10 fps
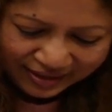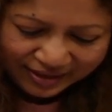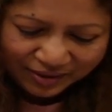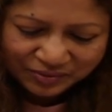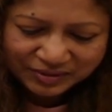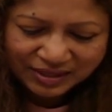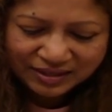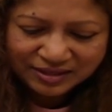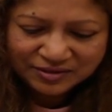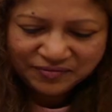Now zinc
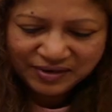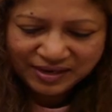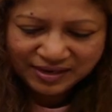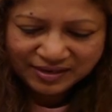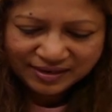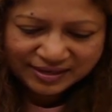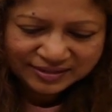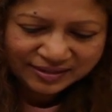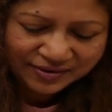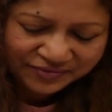is filling. Let's
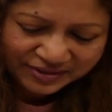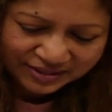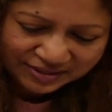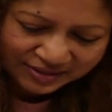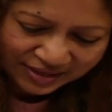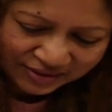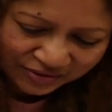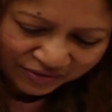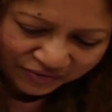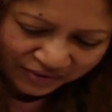say if this is zinc,
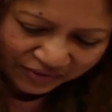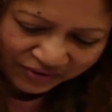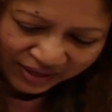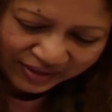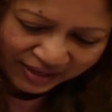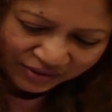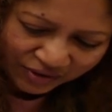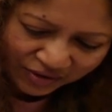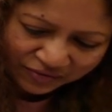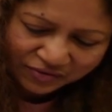don't forget that you
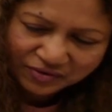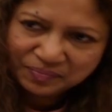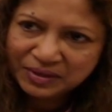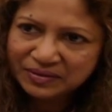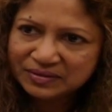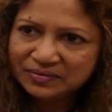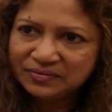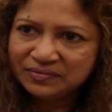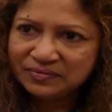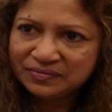have
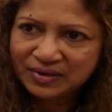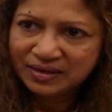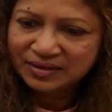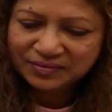4p1.